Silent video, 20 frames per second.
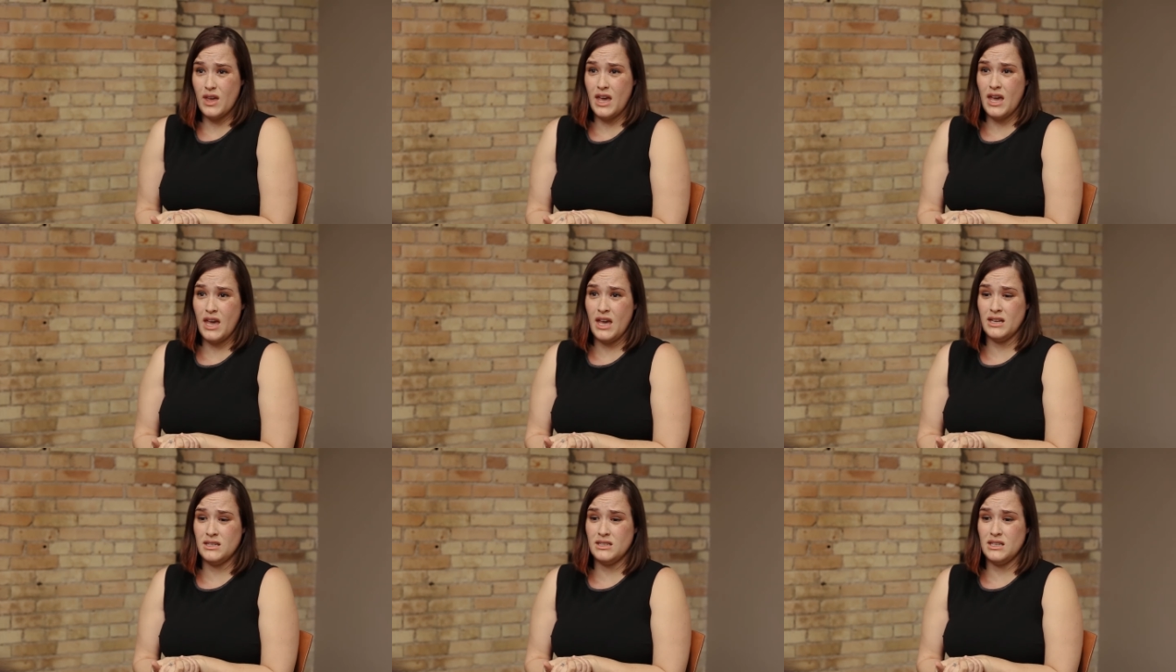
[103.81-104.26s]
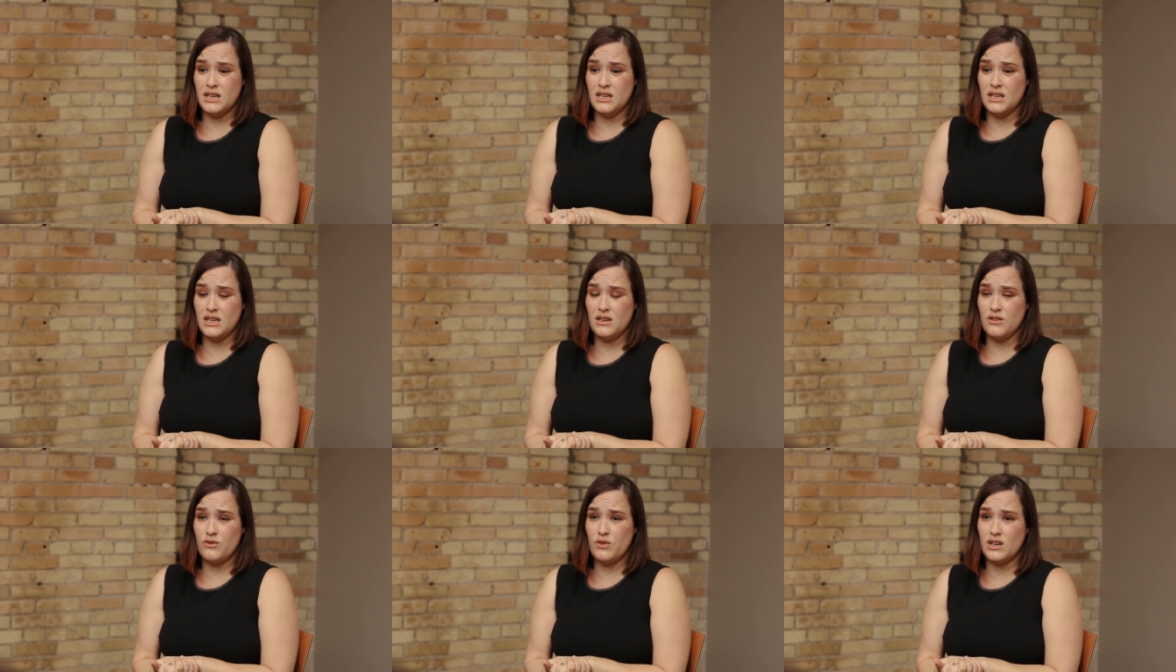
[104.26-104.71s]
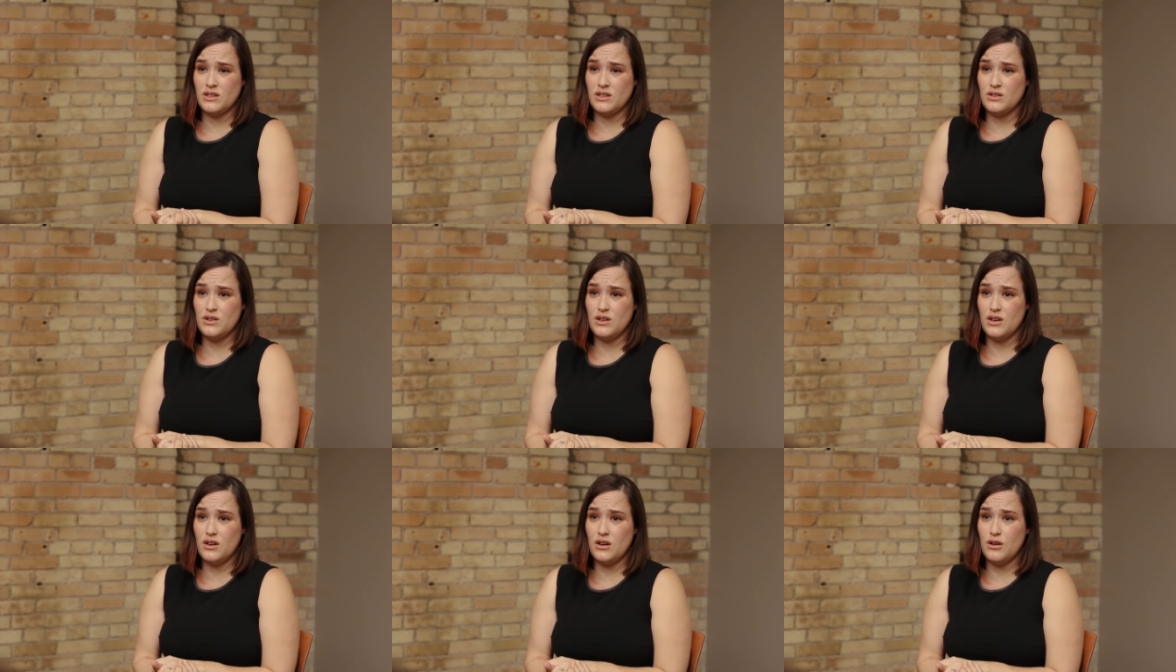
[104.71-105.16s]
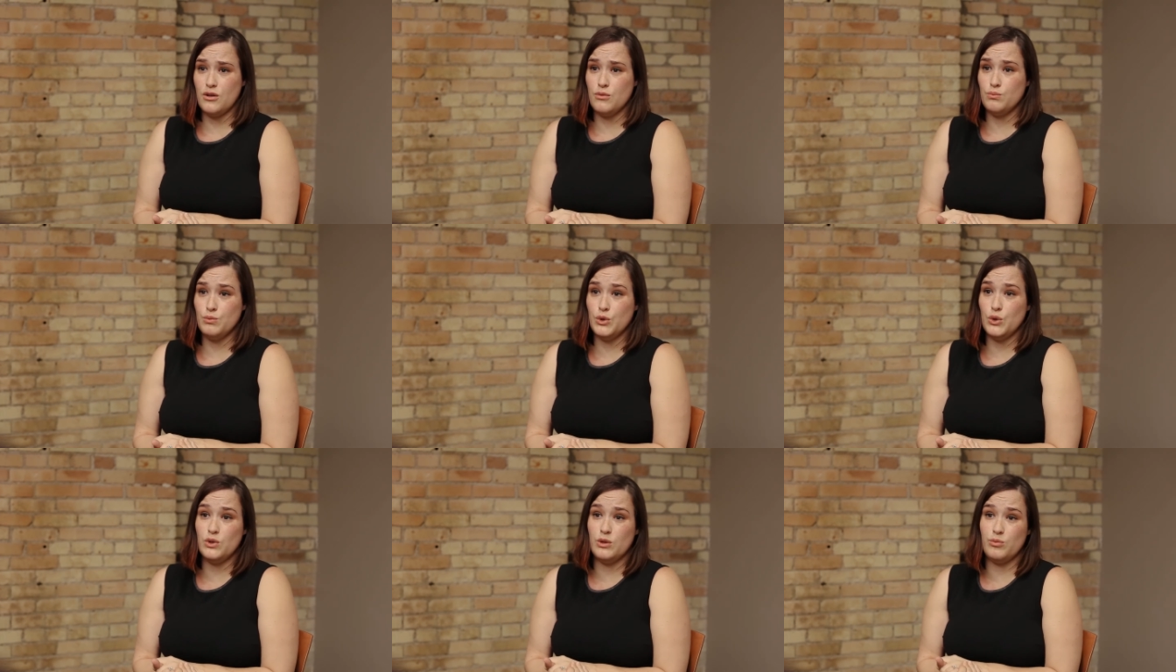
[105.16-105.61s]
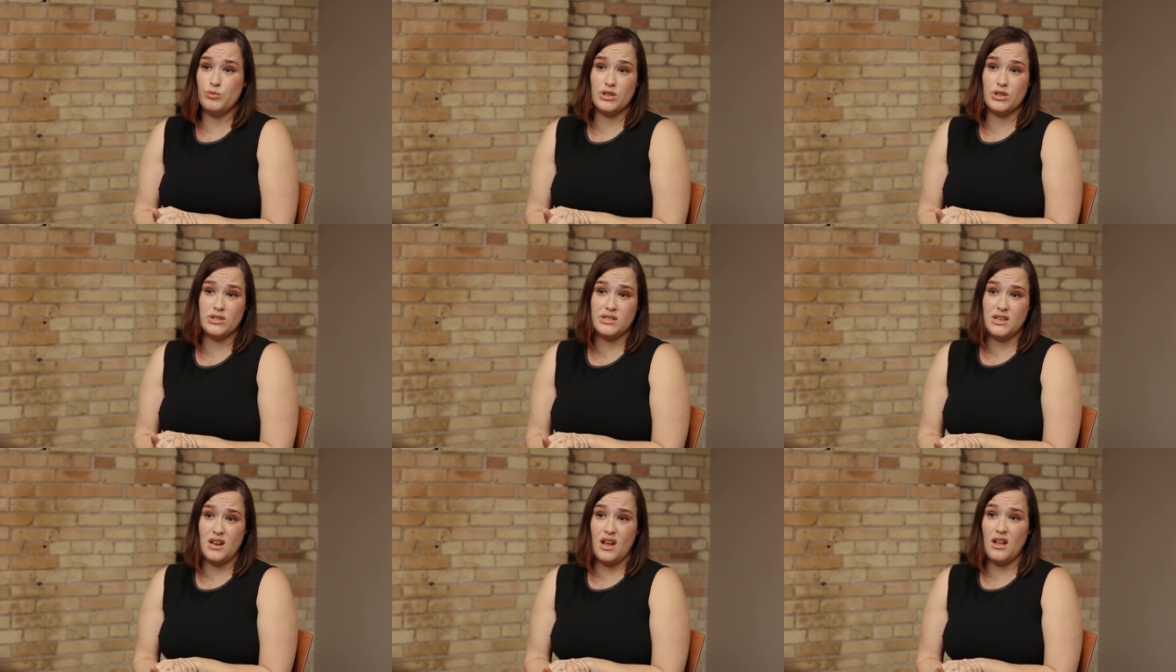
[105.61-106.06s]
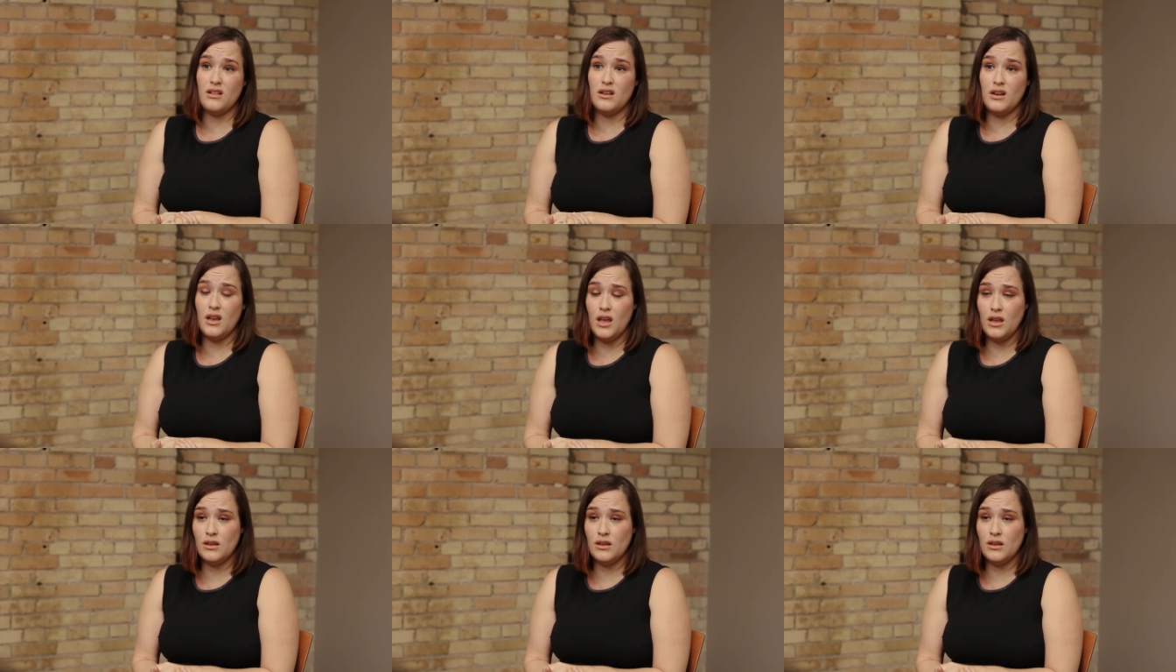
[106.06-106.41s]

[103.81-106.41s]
and it can affect their mood and personality.